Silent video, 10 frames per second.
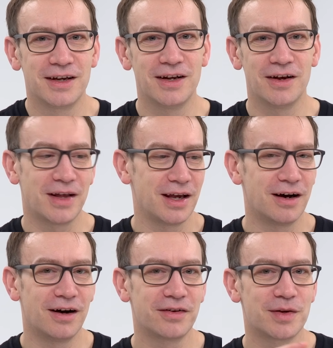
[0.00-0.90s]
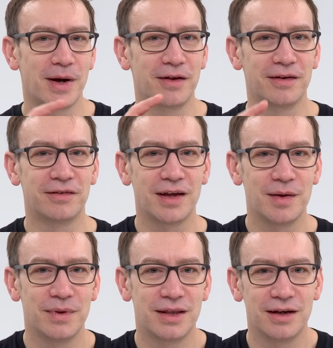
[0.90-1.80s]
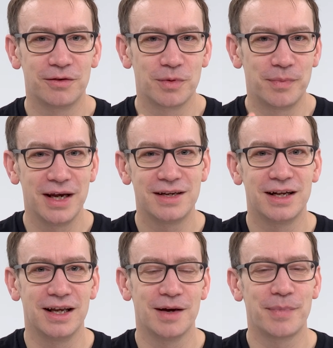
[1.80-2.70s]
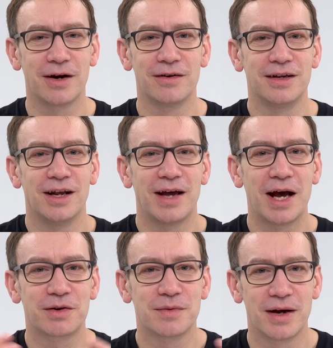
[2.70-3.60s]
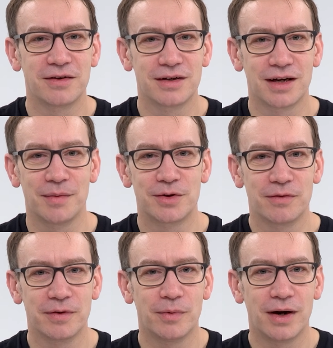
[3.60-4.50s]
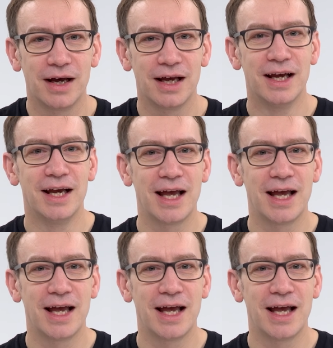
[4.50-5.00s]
You know, they asked about the same things repeatedly about, you know, how to measure the diameter of a wire,